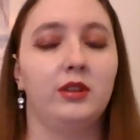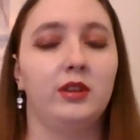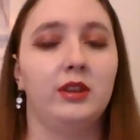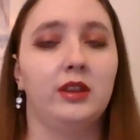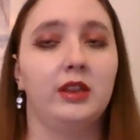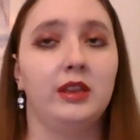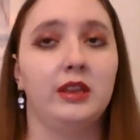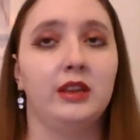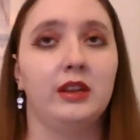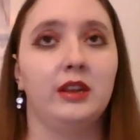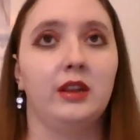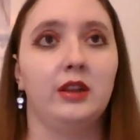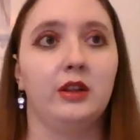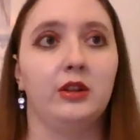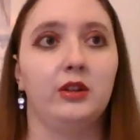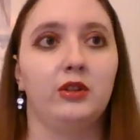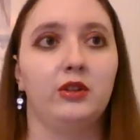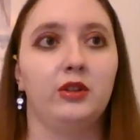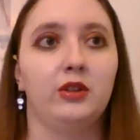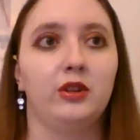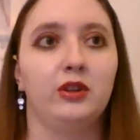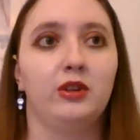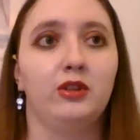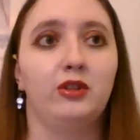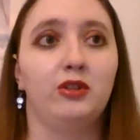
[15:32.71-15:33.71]
did a
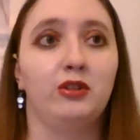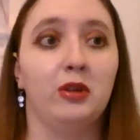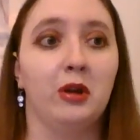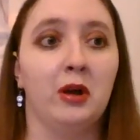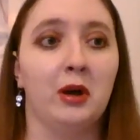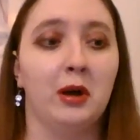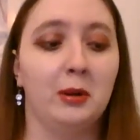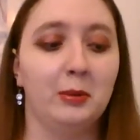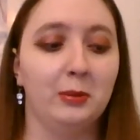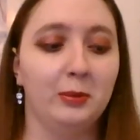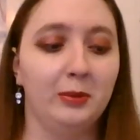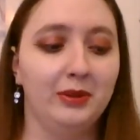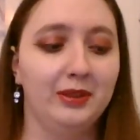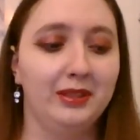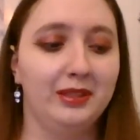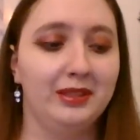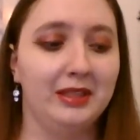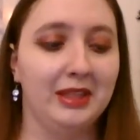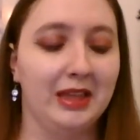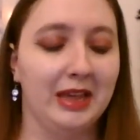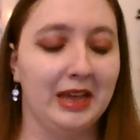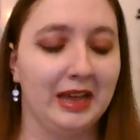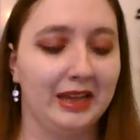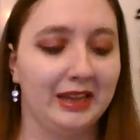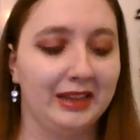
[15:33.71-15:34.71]
good job with
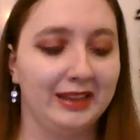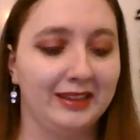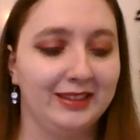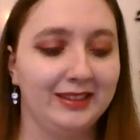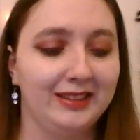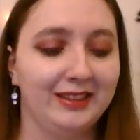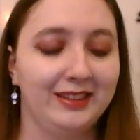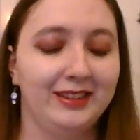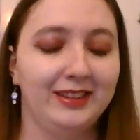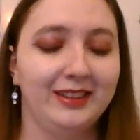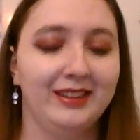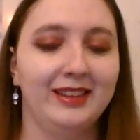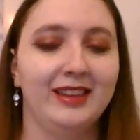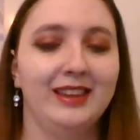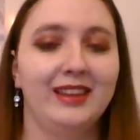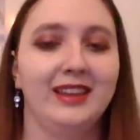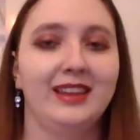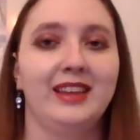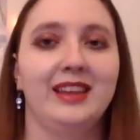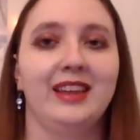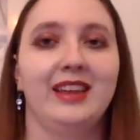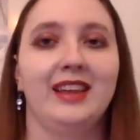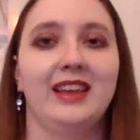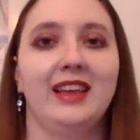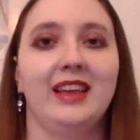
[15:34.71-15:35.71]

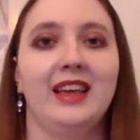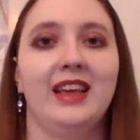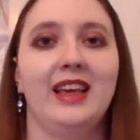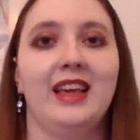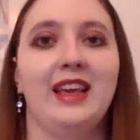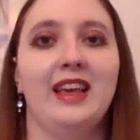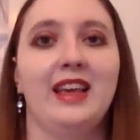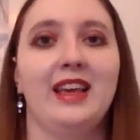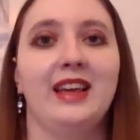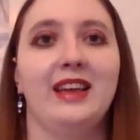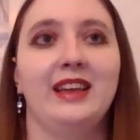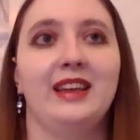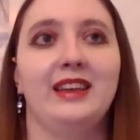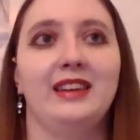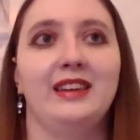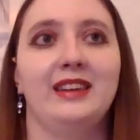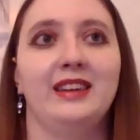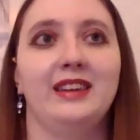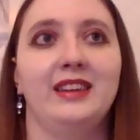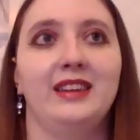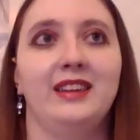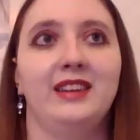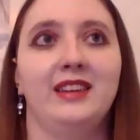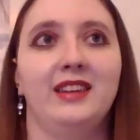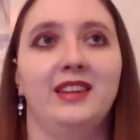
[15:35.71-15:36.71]
that
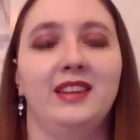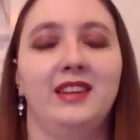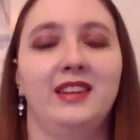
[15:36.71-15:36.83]
and